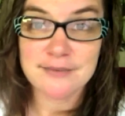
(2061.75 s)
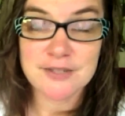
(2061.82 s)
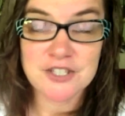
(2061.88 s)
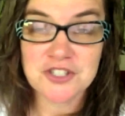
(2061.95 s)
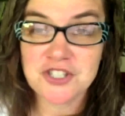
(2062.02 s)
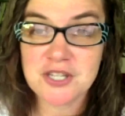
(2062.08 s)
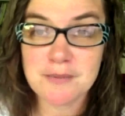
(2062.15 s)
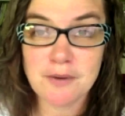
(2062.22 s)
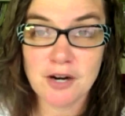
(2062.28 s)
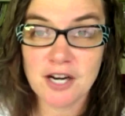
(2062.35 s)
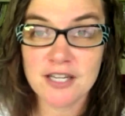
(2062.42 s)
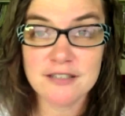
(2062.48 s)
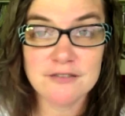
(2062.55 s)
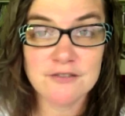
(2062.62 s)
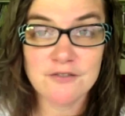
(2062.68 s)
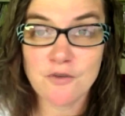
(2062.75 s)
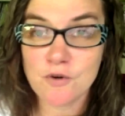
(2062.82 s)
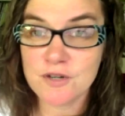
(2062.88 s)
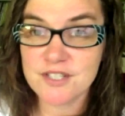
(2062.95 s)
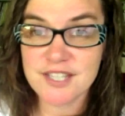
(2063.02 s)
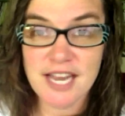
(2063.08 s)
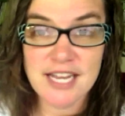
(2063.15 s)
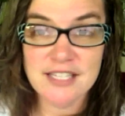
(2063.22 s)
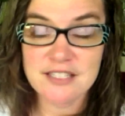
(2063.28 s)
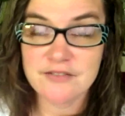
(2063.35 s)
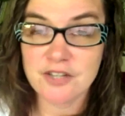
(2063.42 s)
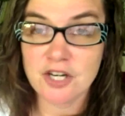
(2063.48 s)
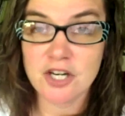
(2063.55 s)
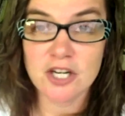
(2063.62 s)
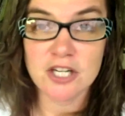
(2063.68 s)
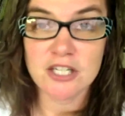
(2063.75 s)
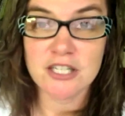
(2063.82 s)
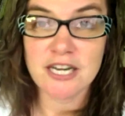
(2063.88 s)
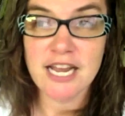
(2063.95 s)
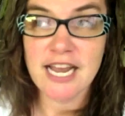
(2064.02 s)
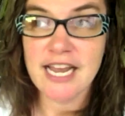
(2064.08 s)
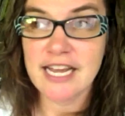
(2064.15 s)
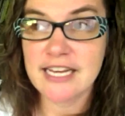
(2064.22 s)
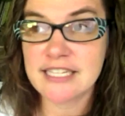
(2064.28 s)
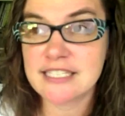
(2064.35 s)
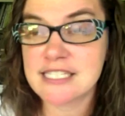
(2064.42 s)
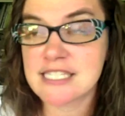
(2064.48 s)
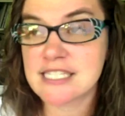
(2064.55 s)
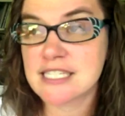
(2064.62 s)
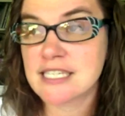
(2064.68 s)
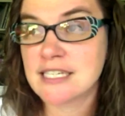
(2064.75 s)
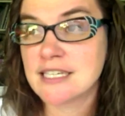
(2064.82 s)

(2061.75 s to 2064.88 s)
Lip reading: I mean, she bought 4 skeins of yarn and